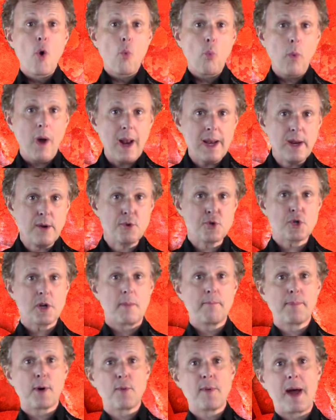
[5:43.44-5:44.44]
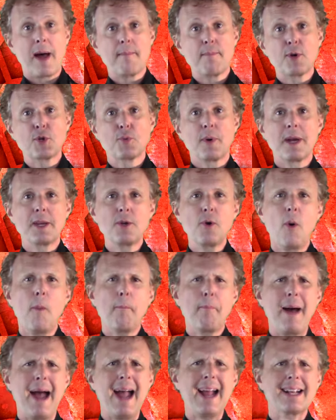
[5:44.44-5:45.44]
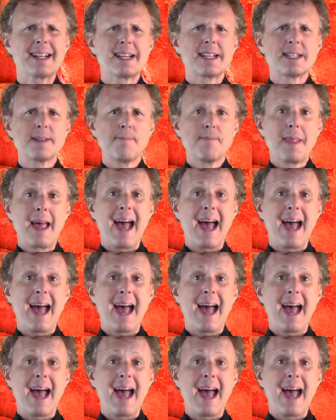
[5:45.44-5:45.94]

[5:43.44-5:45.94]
Well, you jump around between your patterns.